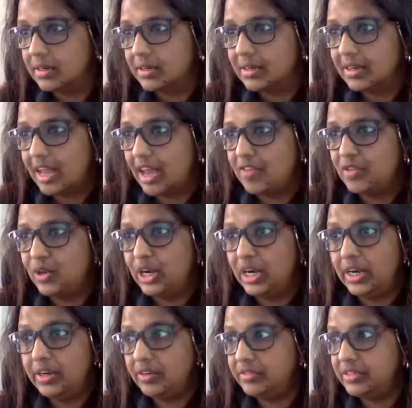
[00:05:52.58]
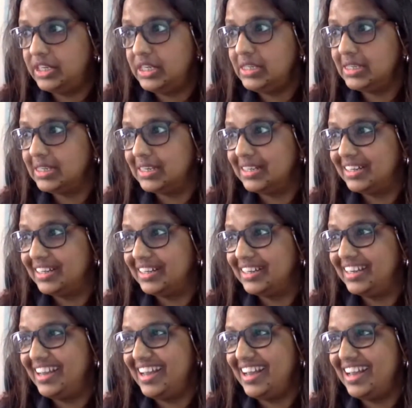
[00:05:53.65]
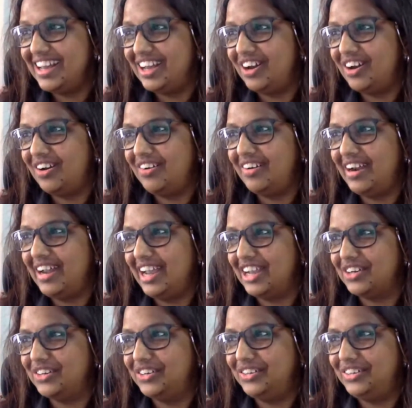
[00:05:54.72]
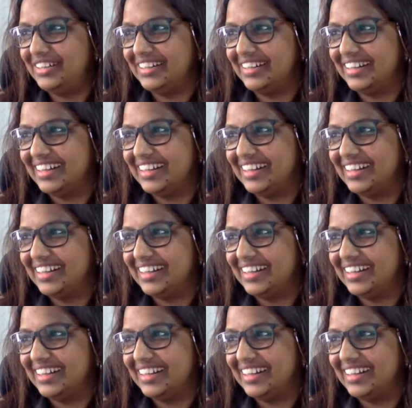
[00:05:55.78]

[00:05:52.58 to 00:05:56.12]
Have you heard of DISC? Yeah? All right, cool.